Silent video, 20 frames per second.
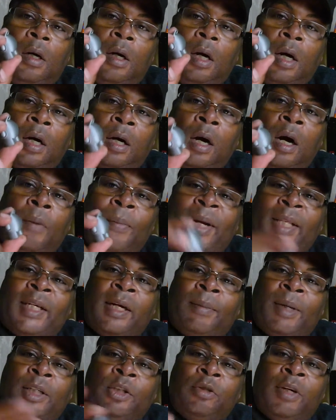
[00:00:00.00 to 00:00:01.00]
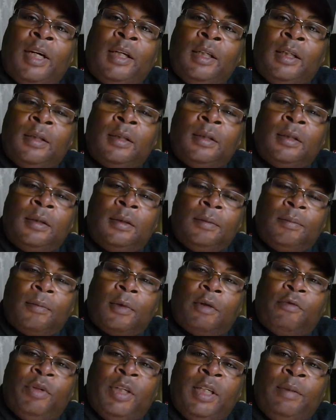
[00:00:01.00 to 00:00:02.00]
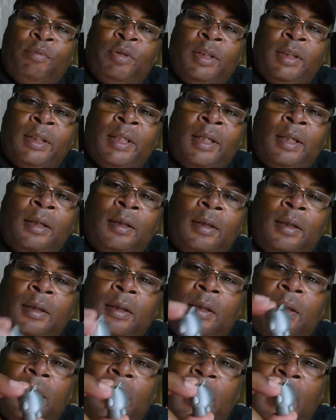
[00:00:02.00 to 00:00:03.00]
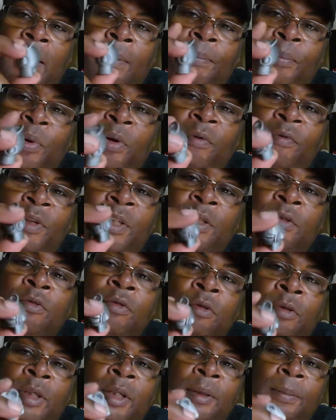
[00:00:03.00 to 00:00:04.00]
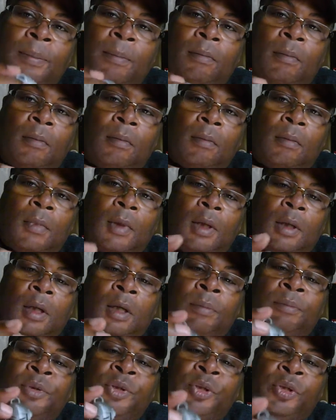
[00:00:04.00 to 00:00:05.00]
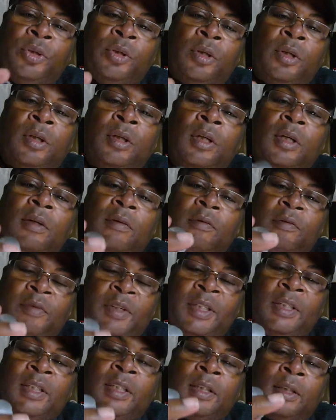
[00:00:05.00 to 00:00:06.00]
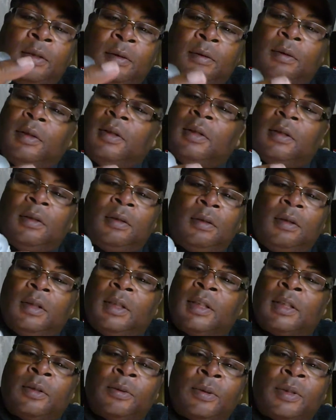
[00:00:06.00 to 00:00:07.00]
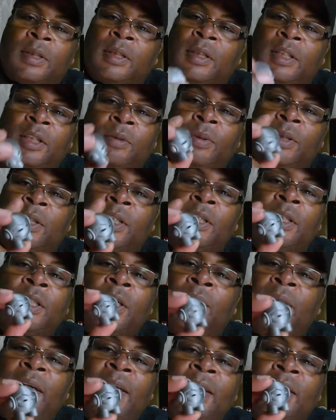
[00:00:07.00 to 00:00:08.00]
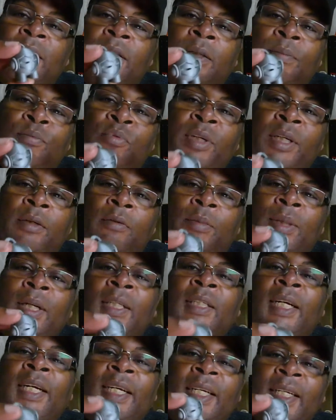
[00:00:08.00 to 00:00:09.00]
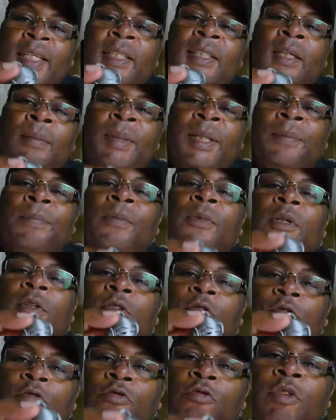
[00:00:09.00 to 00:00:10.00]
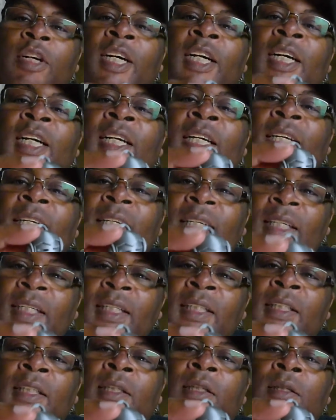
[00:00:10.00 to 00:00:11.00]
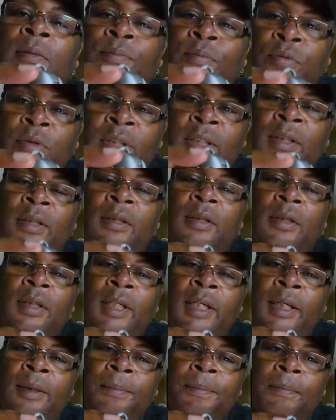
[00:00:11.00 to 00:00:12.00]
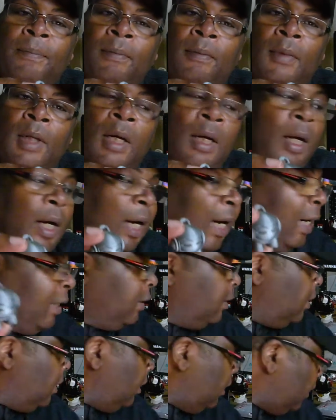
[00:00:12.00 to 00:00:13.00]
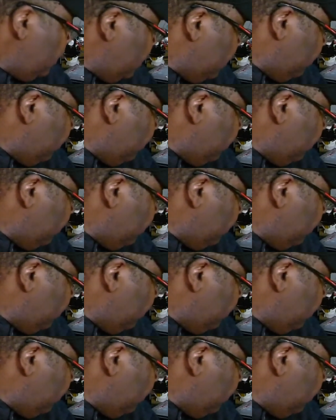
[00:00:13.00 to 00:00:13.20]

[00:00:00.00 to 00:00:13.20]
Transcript: I can't wait to get my Trinus 3D printer and put this through it. I'm sure this was just so easy to print. When I say easy, I mean really easy to print. Yeah, I had the